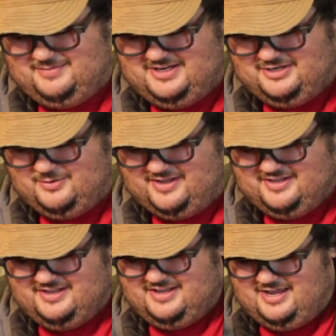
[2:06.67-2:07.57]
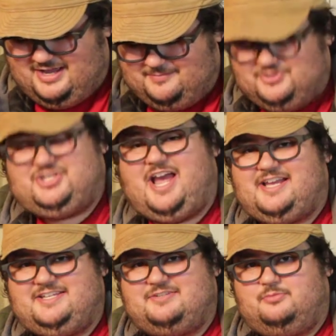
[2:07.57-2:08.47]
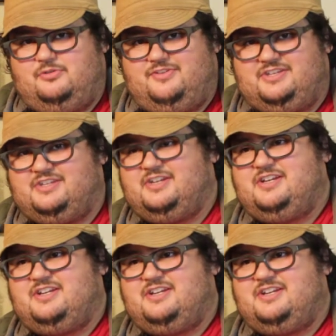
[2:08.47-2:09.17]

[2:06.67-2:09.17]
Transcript: But anyway, um, Jackie's moving,